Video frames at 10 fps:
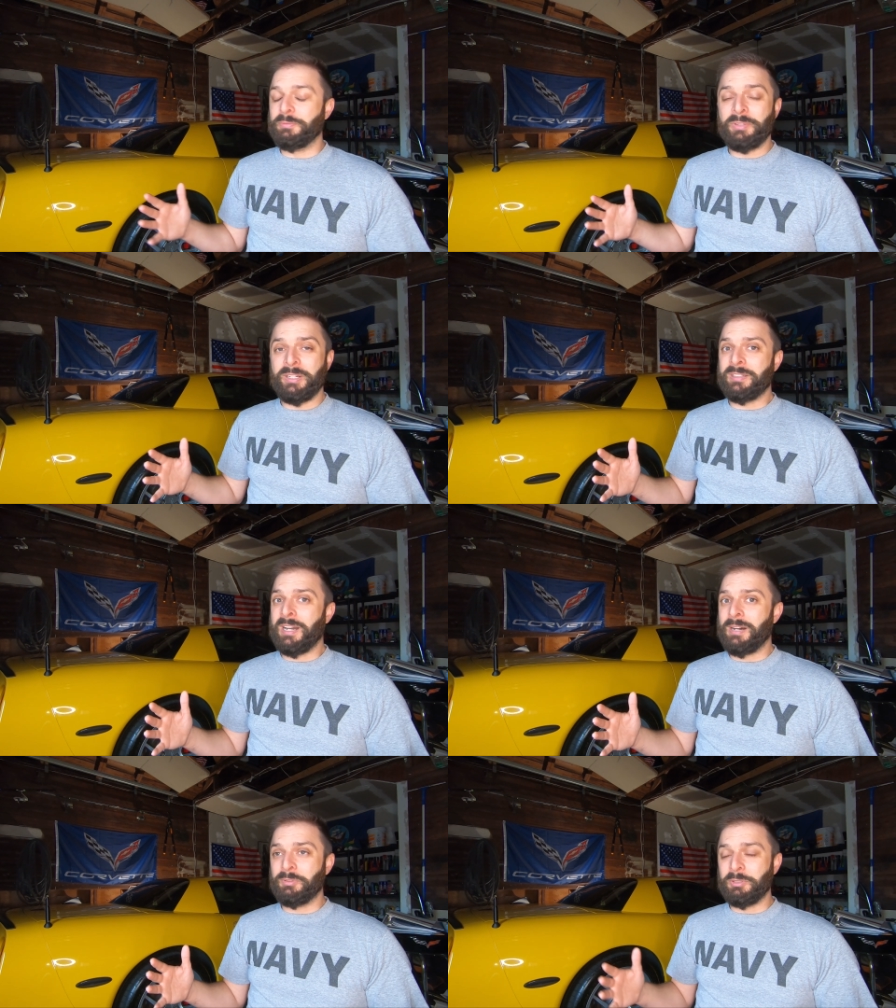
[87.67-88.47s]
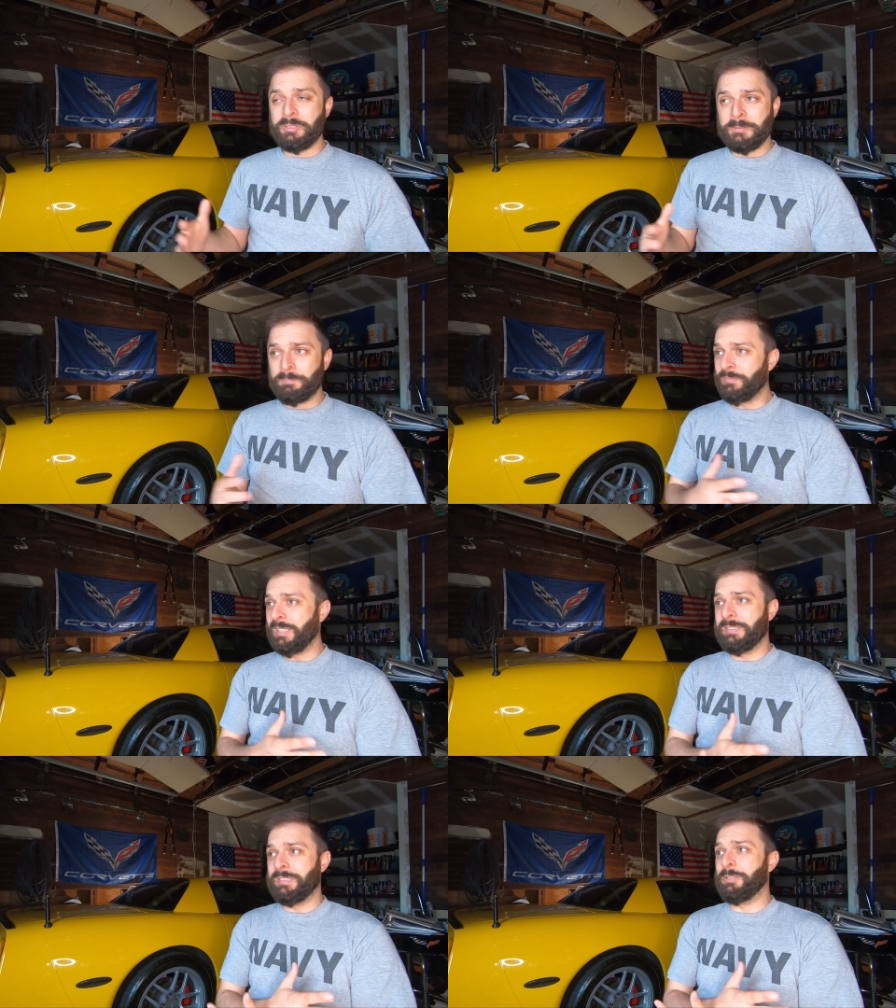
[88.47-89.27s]
very convoluted
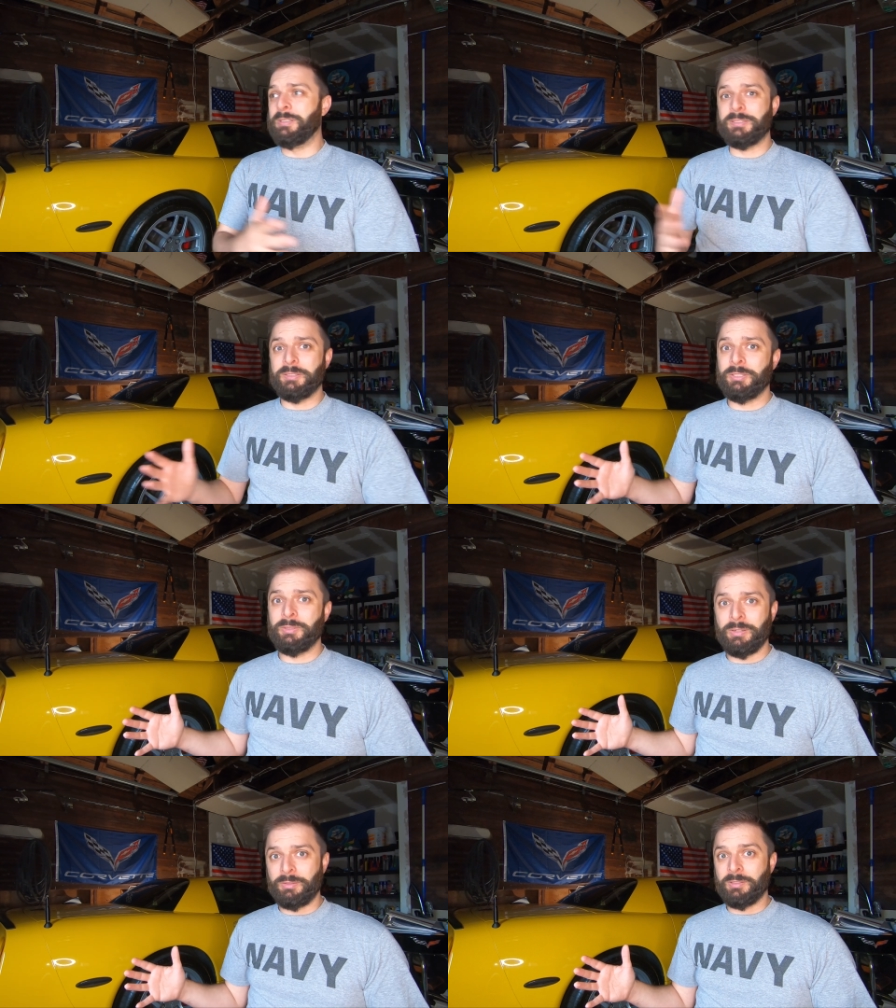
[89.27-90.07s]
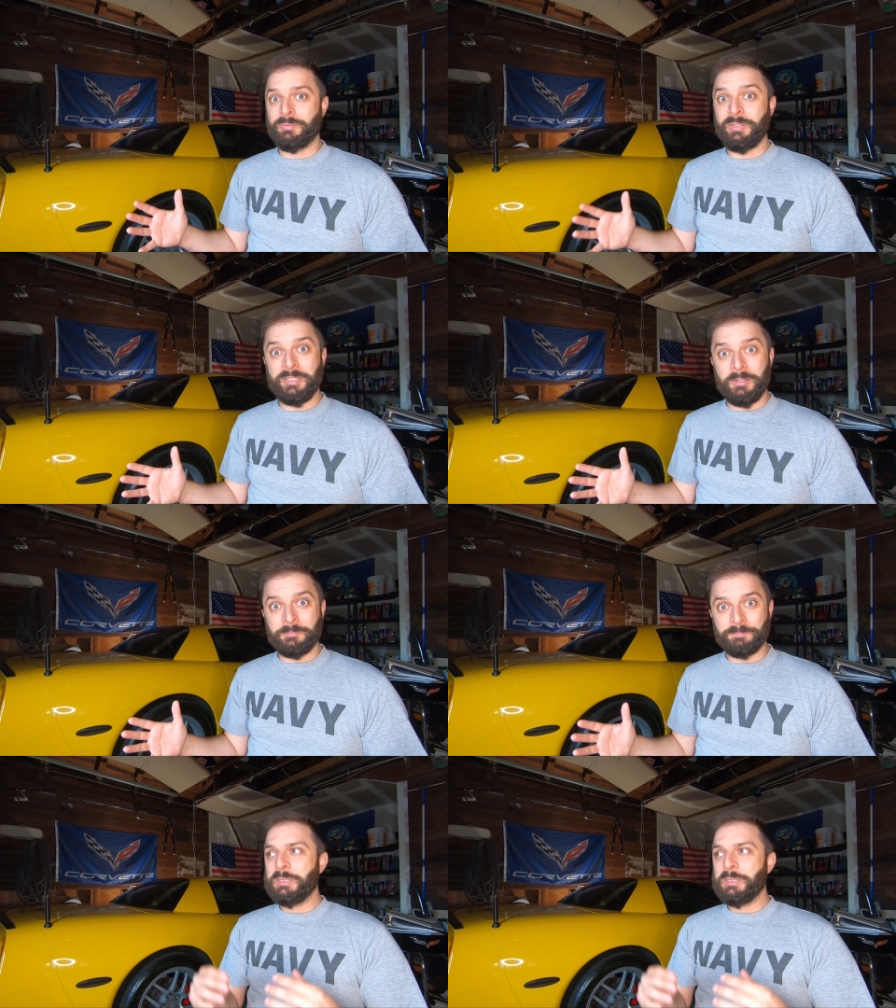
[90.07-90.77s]
and this could turn into a two hour long video.